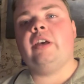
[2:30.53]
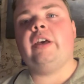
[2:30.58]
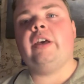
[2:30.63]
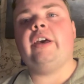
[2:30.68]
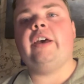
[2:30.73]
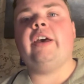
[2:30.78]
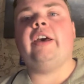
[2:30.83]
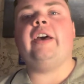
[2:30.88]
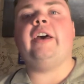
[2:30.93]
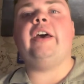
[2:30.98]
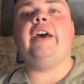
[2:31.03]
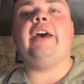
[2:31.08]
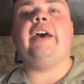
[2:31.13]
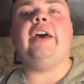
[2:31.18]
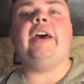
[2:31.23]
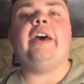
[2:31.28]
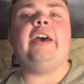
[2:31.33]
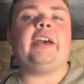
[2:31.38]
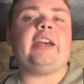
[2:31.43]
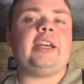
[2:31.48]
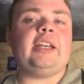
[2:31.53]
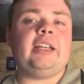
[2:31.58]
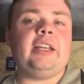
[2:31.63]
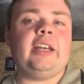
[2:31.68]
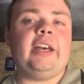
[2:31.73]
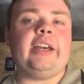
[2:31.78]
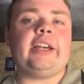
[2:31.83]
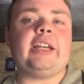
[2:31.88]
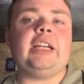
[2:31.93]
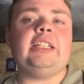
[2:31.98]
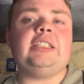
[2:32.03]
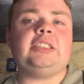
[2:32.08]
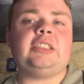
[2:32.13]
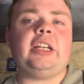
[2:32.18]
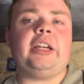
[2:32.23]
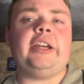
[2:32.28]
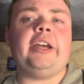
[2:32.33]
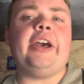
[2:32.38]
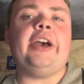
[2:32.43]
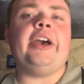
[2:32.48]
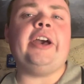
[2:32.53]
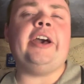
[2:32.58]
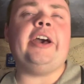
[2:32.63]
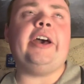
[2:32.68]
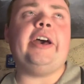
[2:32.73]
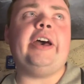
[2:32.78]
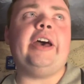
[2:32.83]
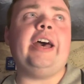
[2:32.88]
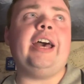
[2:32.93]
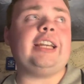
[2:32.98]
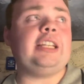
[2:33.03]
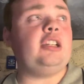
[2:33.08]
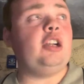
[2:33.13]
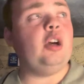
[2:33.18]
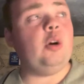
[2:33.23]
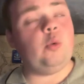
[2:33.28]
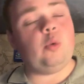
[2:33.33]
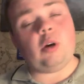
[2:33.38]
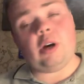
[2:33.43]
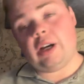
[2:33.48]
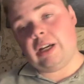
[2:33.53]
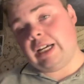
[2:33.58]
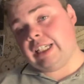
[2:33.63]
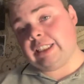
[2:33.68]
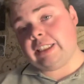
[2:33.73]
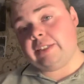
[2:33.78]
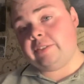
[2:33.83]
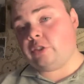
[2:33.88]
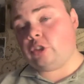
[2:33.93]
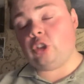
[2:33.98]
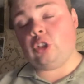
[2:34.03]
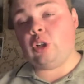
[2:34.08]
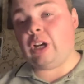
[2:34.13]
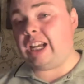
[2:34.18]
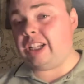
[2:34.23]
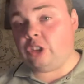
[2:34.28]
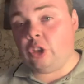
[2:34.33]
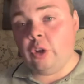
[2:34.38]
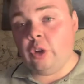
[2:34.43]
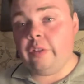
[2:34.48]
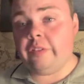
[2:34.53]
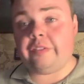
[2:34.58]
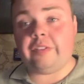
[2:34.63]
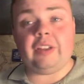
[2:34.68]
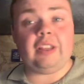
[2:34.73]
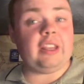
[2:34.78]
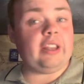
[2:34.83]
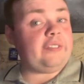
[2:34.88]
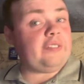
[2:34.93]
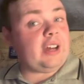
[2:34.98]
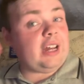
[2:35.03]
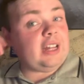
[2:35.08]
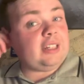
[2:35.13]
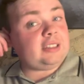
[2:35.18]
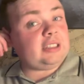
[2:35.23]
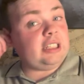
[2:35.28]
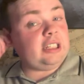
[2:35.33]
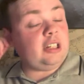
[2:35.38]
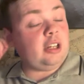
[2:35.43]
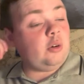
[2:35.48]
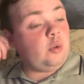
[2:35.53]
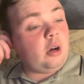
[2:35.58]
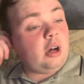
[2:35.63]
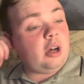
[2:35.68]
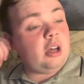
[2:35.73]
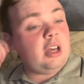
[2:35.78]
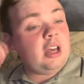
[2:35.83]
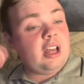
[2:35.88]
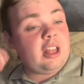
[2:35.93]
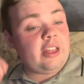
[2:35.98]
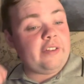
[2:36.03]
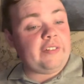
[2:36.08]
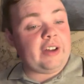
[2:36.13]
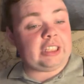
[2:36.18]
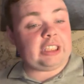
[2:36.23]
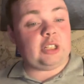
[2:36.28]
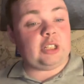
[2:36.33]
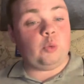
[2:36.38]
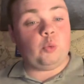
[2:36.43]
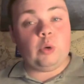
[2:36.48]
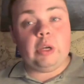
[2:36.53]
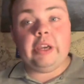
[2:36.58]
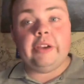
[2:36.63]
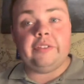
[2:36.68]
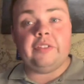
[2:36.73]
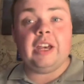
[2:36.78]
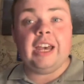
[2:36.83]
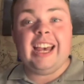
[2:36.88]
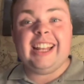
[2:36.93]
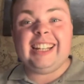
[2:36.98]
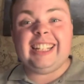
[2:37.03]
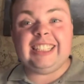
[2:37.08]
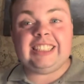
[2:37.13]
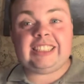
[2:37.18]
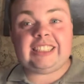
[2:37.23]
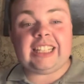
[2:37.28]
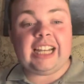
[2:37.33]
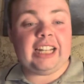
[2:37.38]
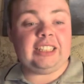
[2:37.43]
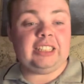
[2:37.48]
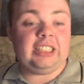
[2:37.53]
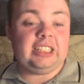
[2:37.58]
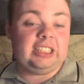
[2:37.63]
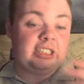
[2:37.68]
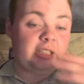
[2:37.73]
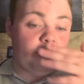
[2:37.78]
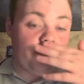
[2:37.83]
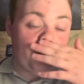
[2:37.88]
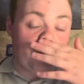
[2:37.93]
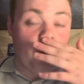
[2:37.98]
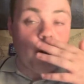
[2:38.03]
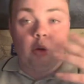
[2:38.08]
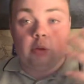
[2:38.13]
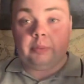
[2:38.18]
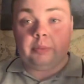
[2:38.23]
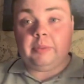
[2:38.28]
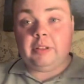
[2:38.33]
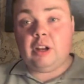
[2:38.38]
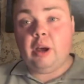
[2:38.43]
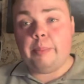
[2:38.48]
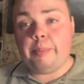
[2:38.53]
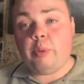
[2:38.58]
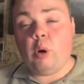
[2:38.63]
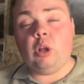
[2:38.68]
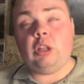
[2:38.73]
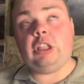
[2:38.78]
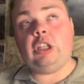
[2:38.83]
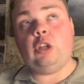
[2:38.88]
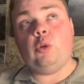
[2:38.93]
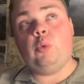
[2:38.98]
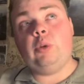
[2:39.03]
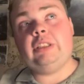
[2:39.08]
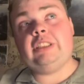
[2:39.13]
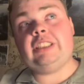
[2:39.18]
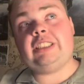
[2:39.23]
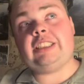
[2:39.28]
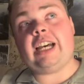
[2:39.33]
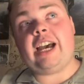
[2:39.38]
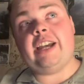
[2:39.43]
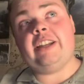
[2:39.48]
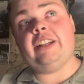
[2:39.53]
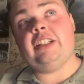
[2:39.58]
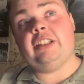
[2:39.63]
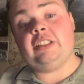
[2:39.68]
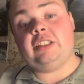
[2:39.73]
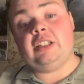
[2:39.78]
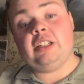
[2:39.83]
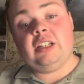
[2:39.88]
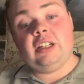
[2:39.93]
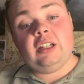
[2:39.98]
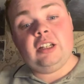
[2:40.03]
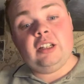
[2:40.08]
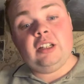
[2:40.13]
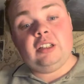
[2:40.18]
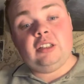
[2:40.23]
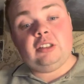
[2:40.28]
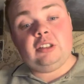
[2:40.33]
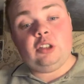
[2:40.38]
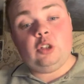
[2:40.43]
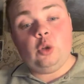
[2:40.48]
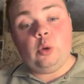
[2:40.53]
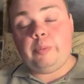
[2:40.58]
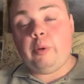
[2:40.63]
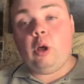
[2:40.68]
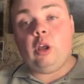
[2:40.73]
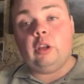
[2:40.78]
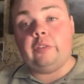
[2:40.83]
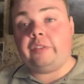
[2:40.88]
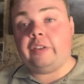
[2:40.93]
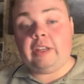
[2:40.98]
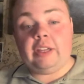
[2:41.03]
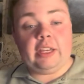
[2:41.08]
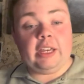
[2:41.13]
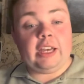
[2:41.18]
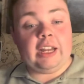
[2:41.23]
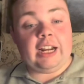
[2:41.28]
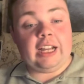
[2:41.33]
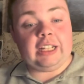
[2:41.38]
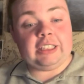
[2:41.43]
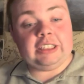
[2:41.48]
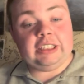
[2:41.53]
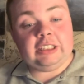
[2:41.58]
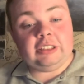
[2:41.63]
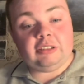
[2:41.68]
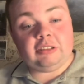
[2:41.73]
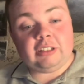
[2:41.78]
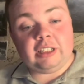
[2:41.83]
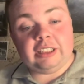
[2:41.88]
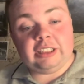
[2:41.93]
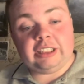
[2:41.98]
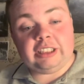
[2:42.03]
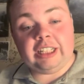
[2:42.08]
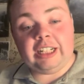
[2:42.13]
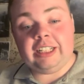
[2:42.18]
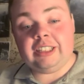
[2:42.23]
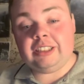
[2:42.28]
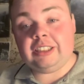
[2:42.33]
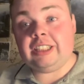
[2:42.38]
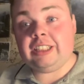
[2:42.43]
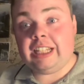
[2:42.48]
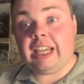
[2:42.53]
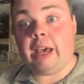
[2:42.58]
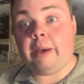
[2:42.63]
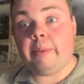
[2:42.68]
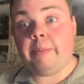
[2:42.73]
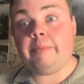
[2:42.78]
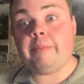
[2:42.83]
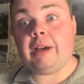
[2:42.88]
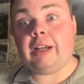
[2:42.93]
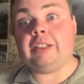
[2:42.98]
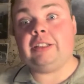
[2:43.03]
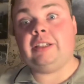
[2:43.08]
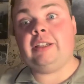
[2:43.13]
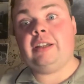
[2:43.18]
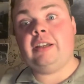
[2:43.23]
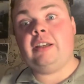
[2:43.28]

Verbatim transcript: Uh, okay, okay. Sorry. Uh, you know what? I've never told you know. I do think the fact that you know what the fact that we've decidedly bold, not bold, you know, we decided to do bold thing here and actually try and change the Everton badge